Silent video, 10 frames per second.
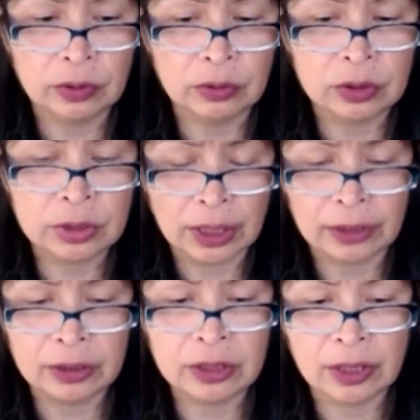
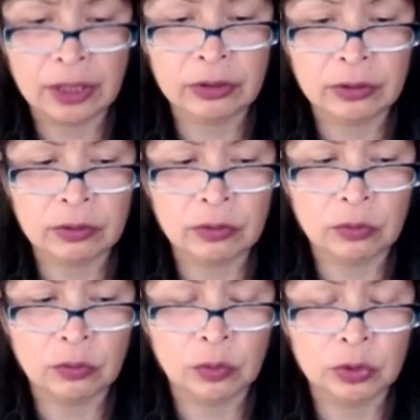standing together,
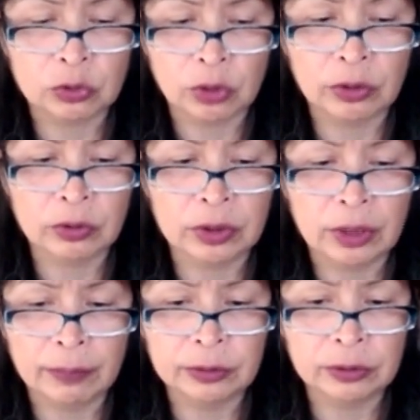we're stronger in
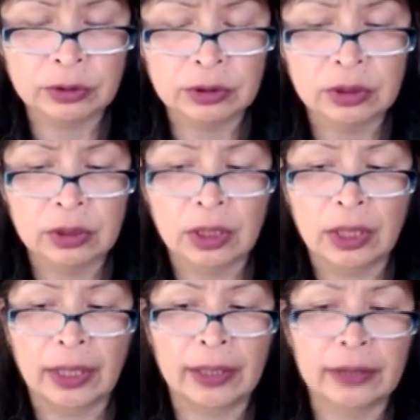numbers.
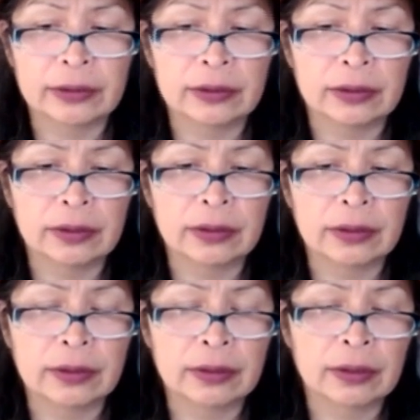And
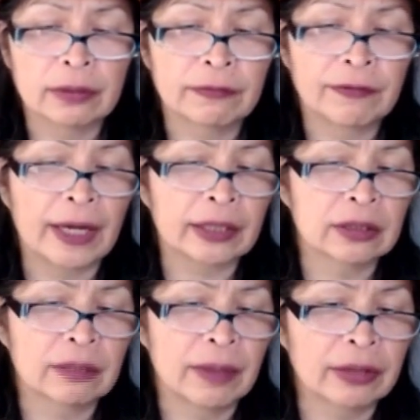the fact
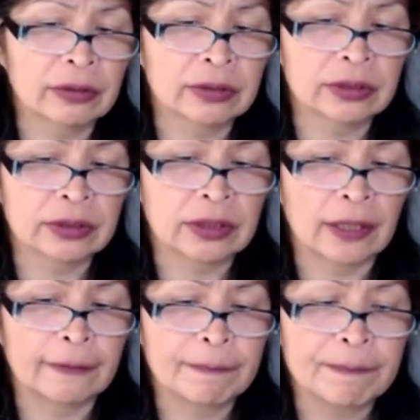of the matter is
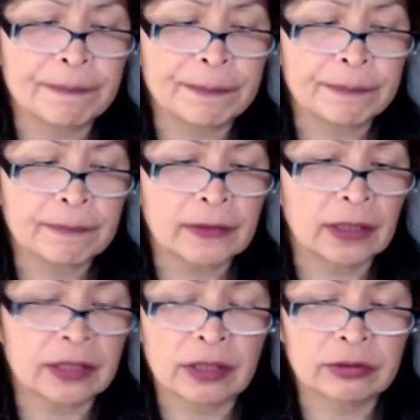that
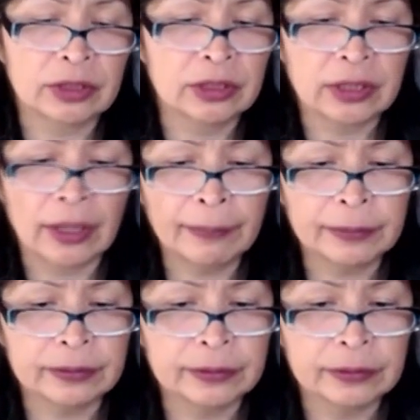that's how change happens